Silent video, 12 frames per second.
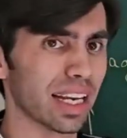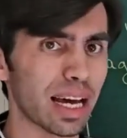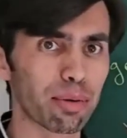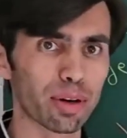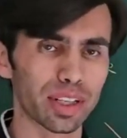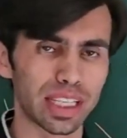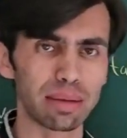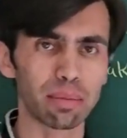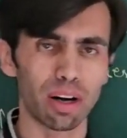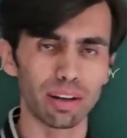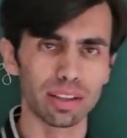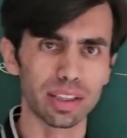labor
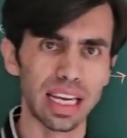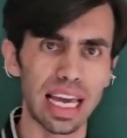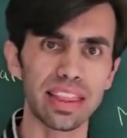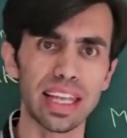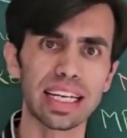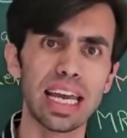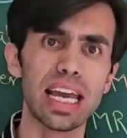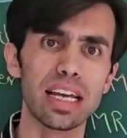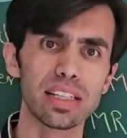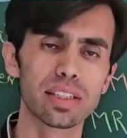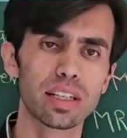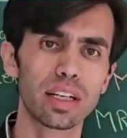demand in the
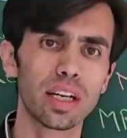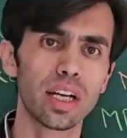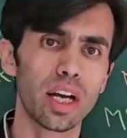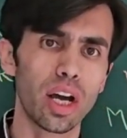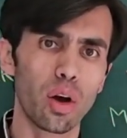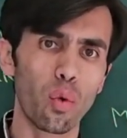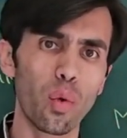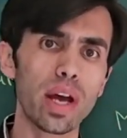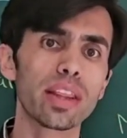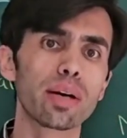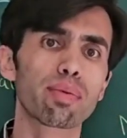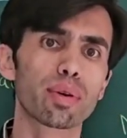case
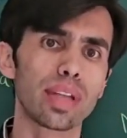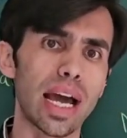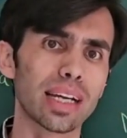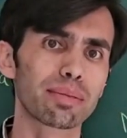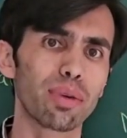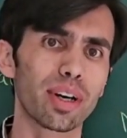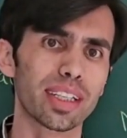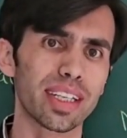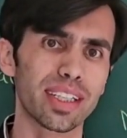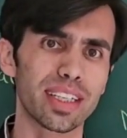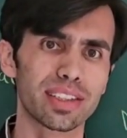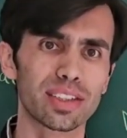when the product
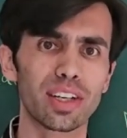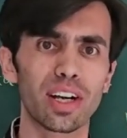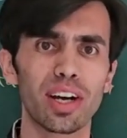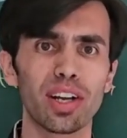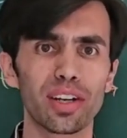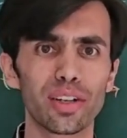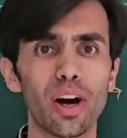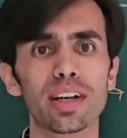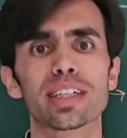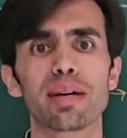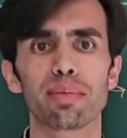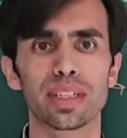market is
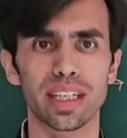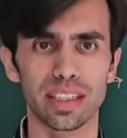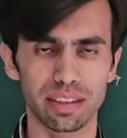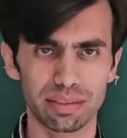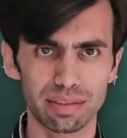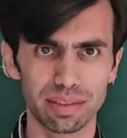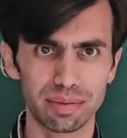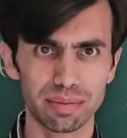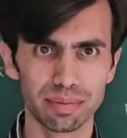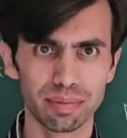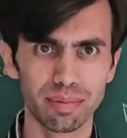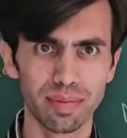not competitive.
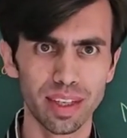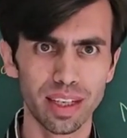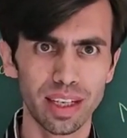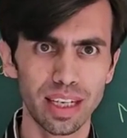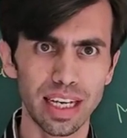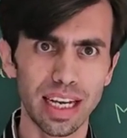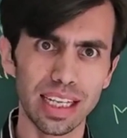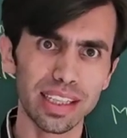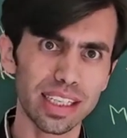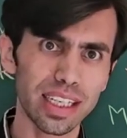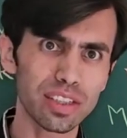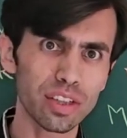In
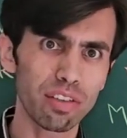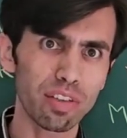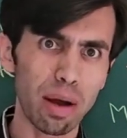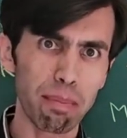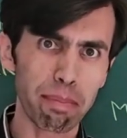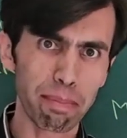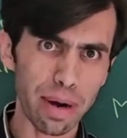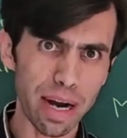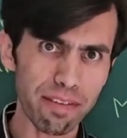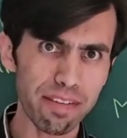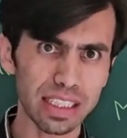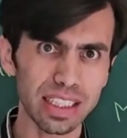the case of
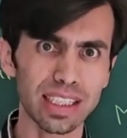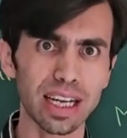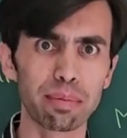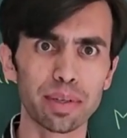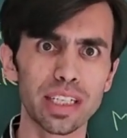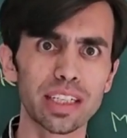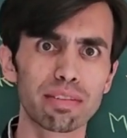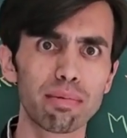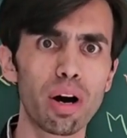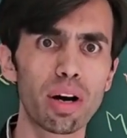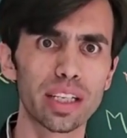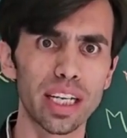perfectly competitive
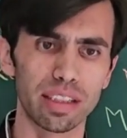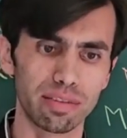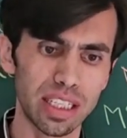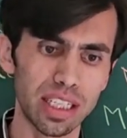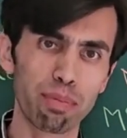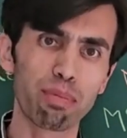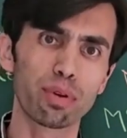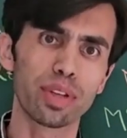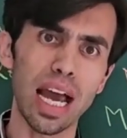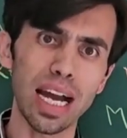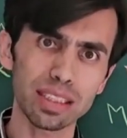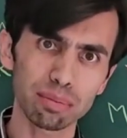market, when the
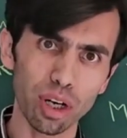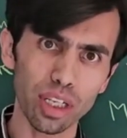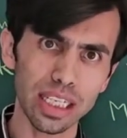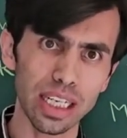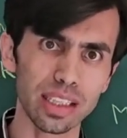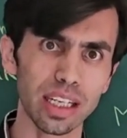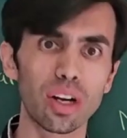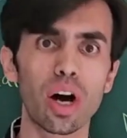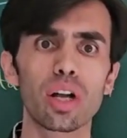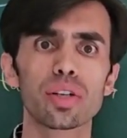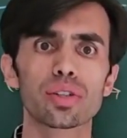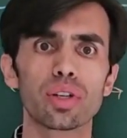product market and
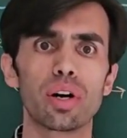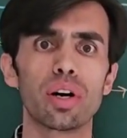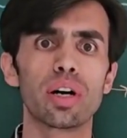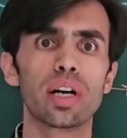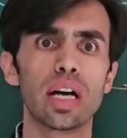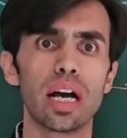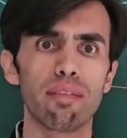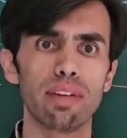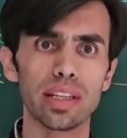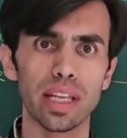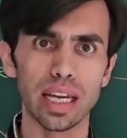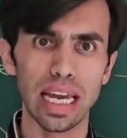also
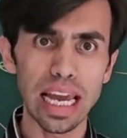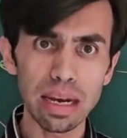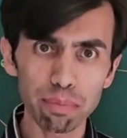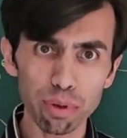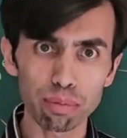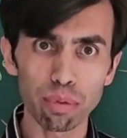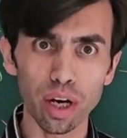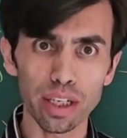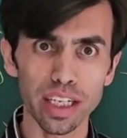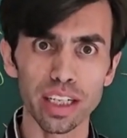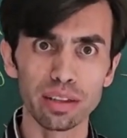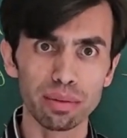when the input
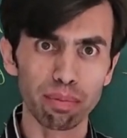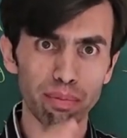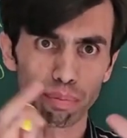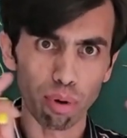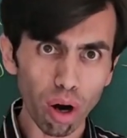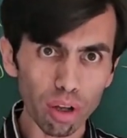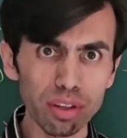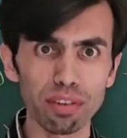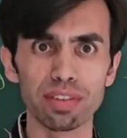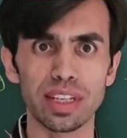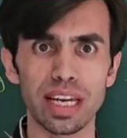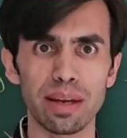market, both
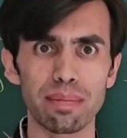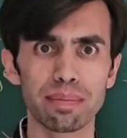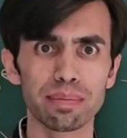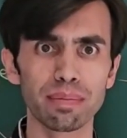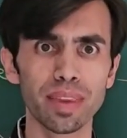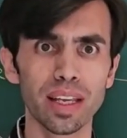of them